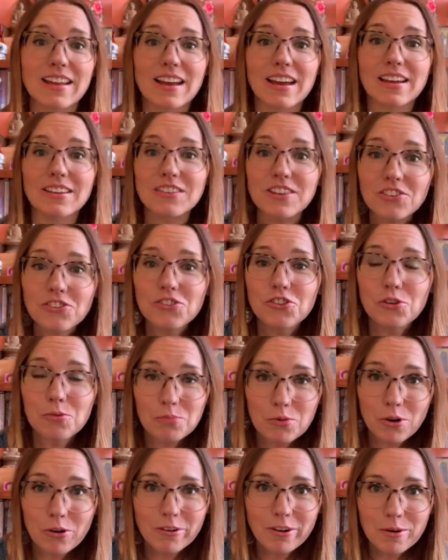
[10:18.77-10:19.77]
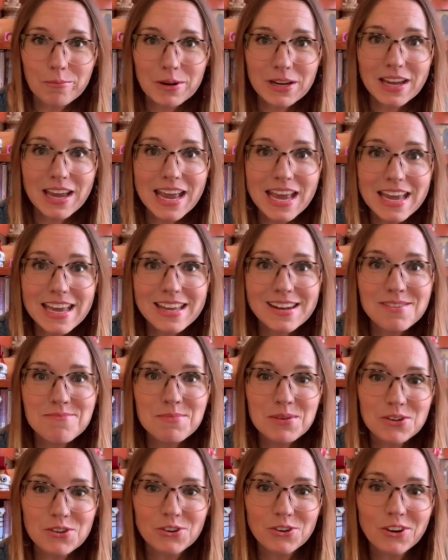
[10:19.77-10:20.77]
additional programming in
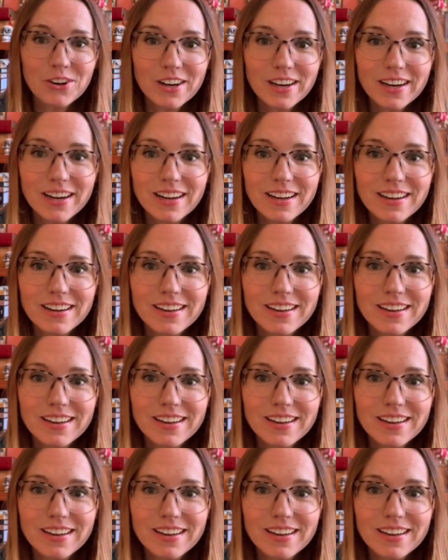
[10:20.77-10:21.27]
Missouri.